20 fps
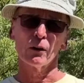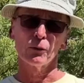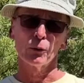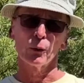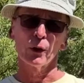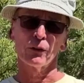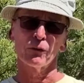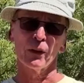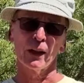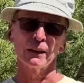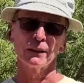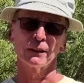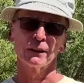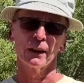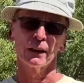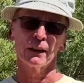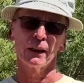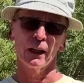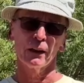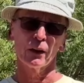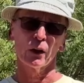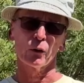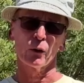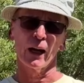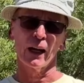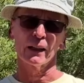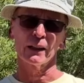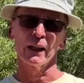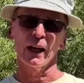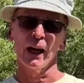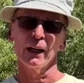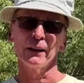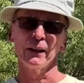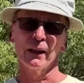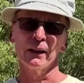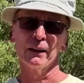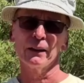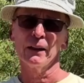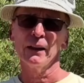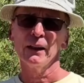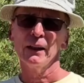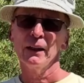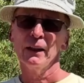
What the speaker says: of with fencing in the Grand Canyon